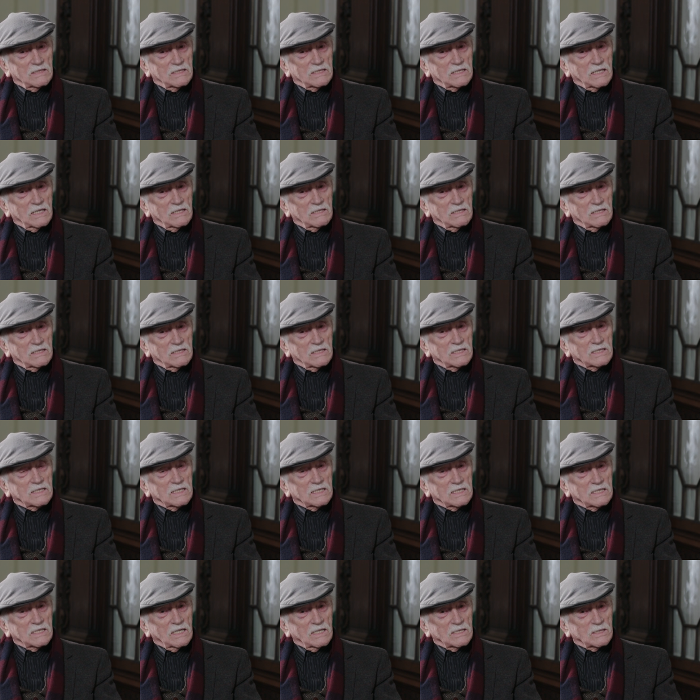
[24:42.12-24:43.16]
said that this
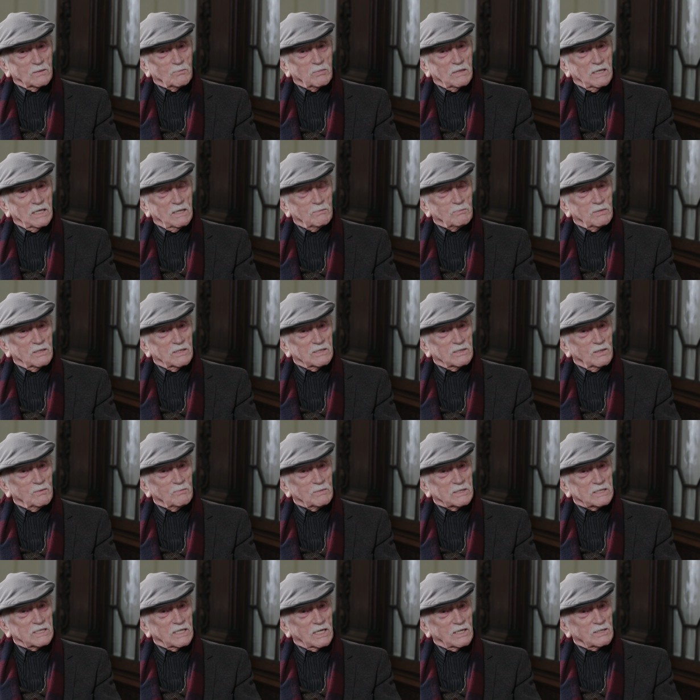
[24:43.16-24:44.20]
is not a play about
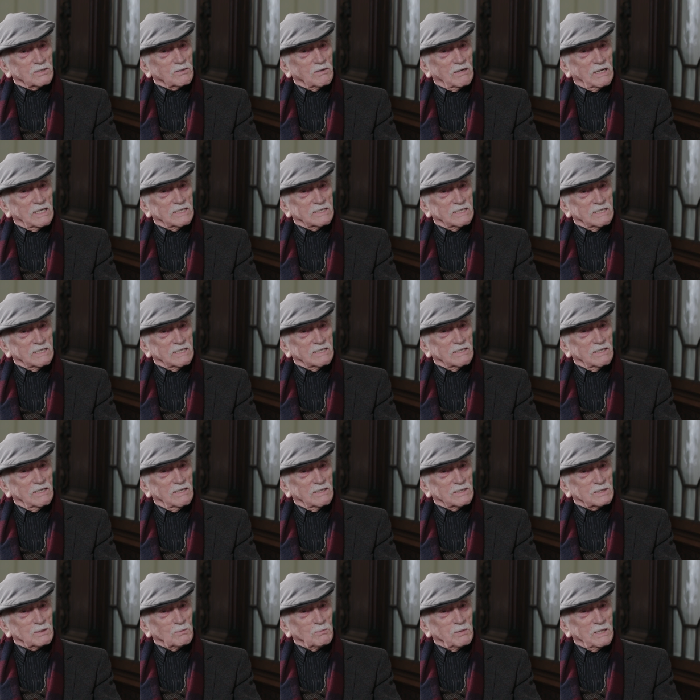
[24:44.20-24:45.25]
homosexuality at
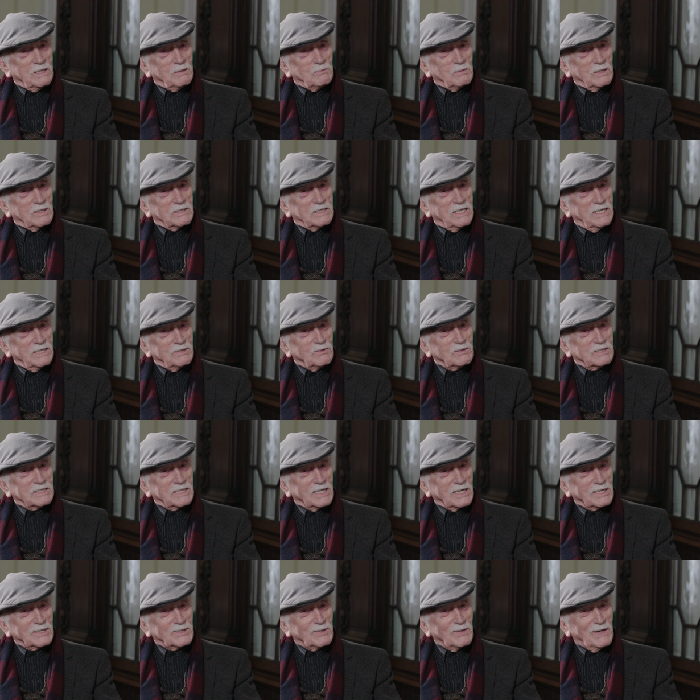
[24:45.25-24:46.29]
all. It's a hmm. play about
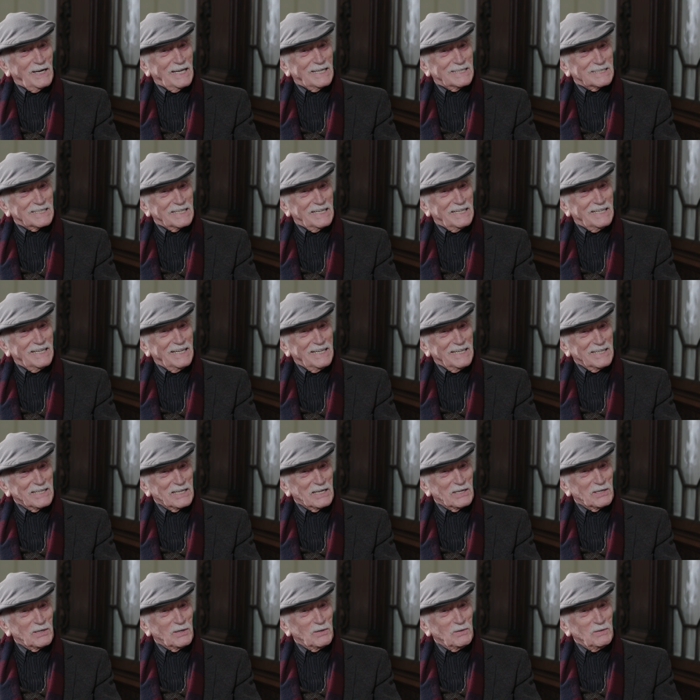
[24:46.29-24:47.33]
heterosexuality. Yes,
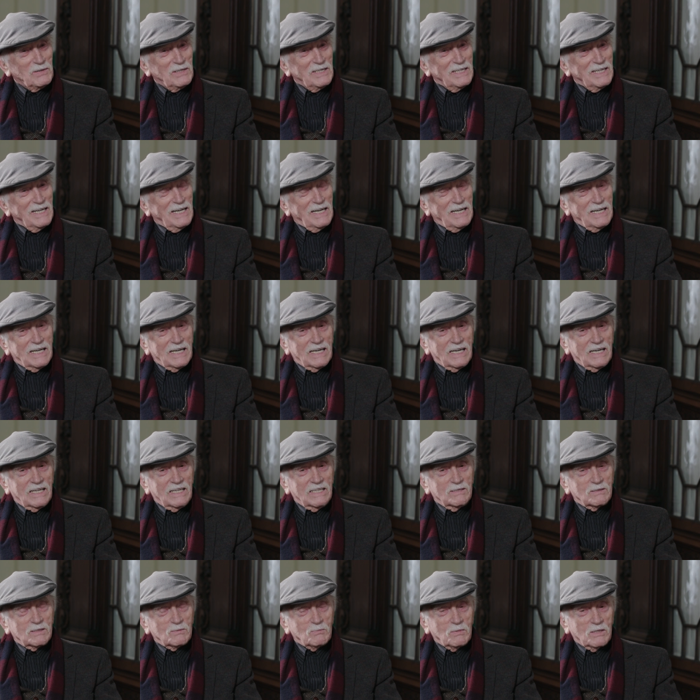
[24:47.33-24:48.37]
you yes, know? yes.
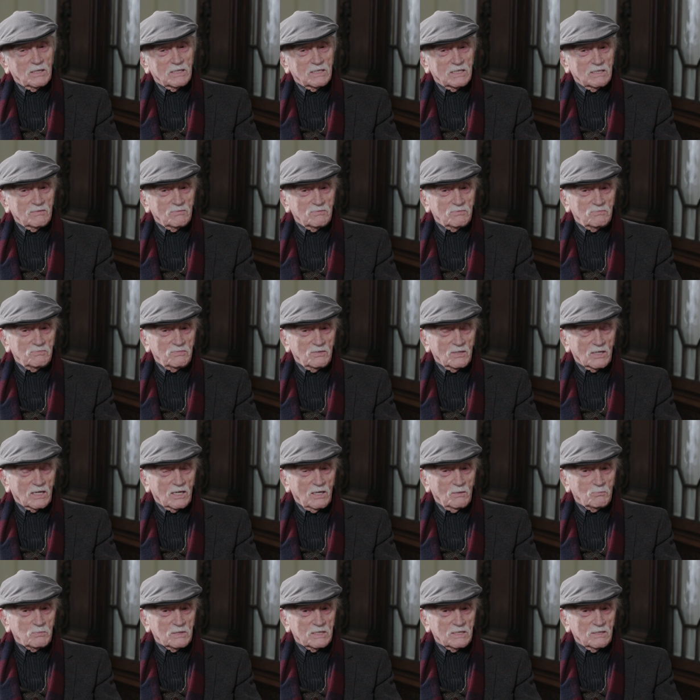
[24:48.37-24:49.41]
And it's about the
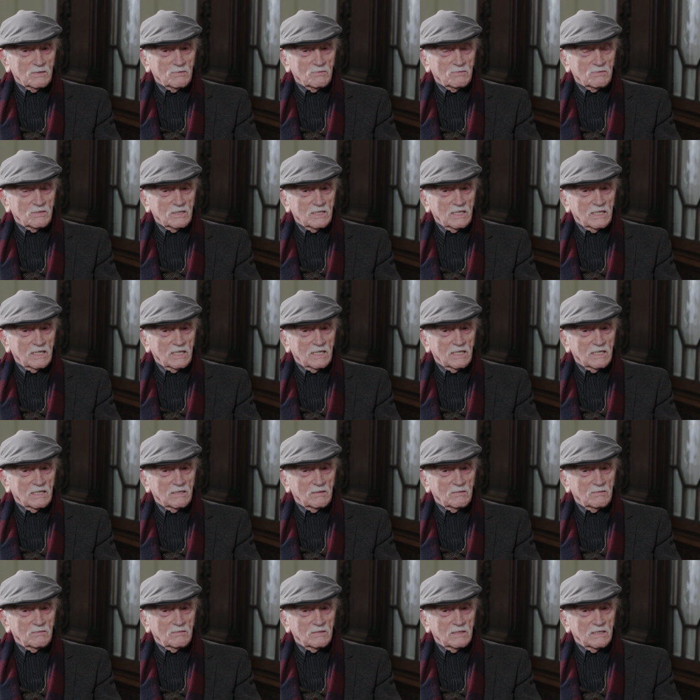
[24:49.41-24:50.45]
fuck-ups of the
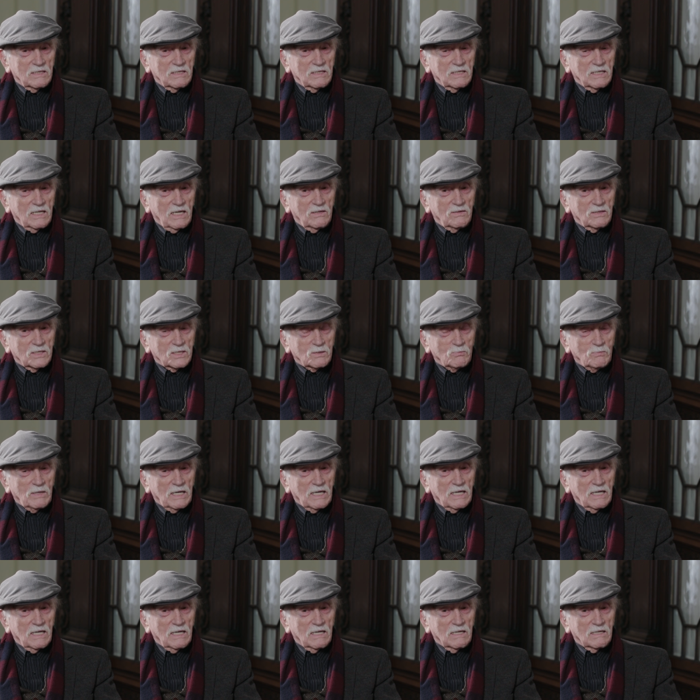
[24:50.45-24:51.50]
uh, the Irish
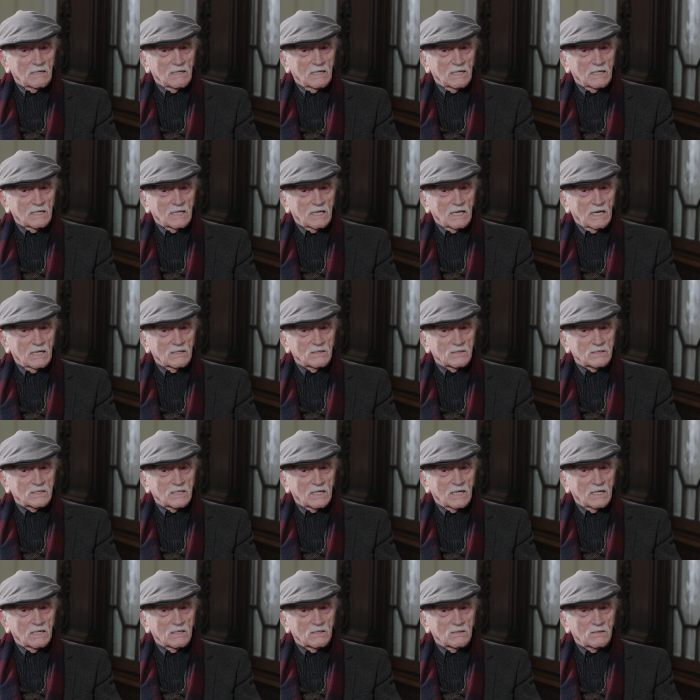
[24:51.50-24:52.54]
male uh, gathered
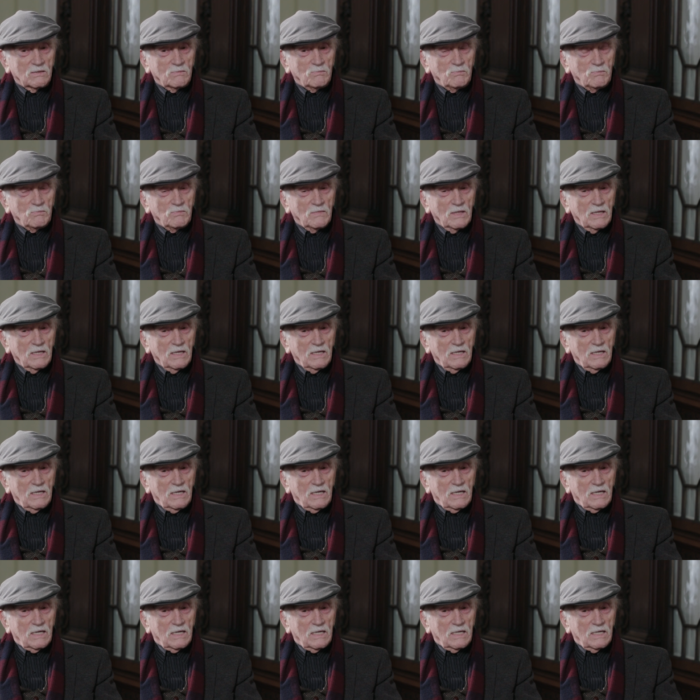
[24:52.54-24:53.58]
together.
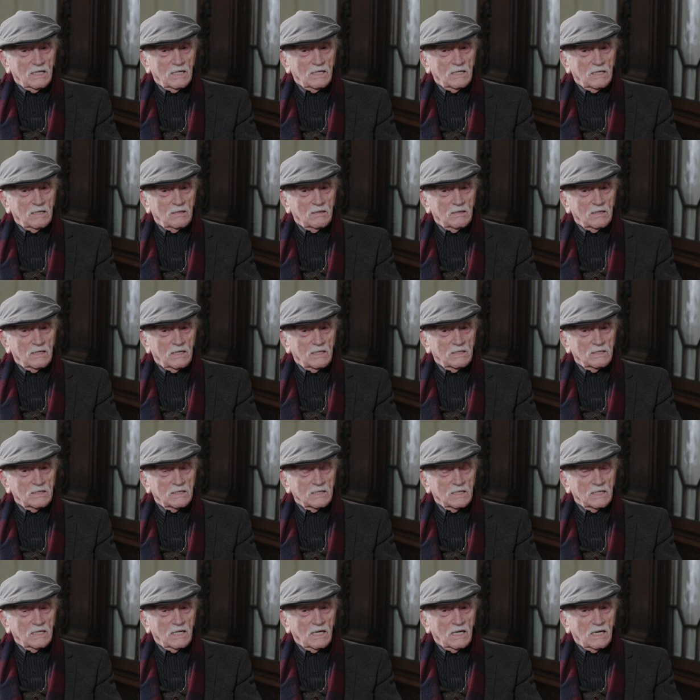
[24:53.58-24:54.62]
Yeah. Uh, and
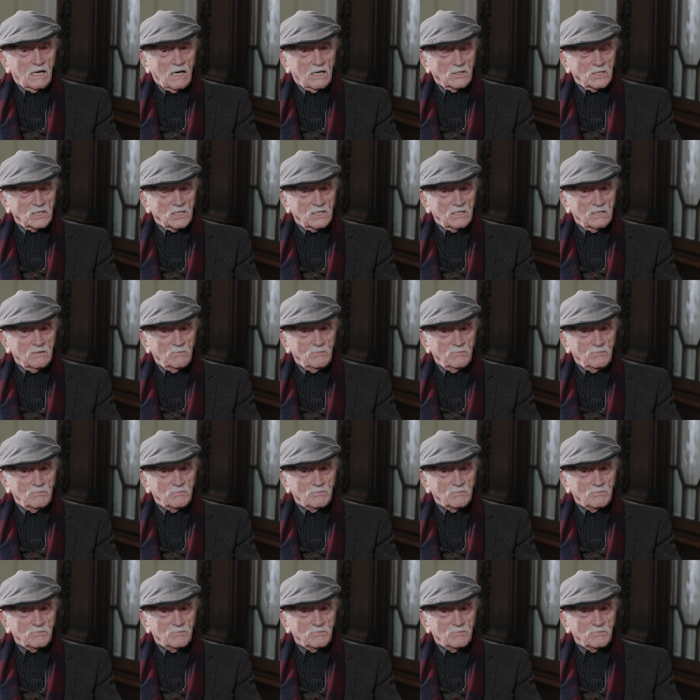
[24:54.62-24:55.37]
enlarged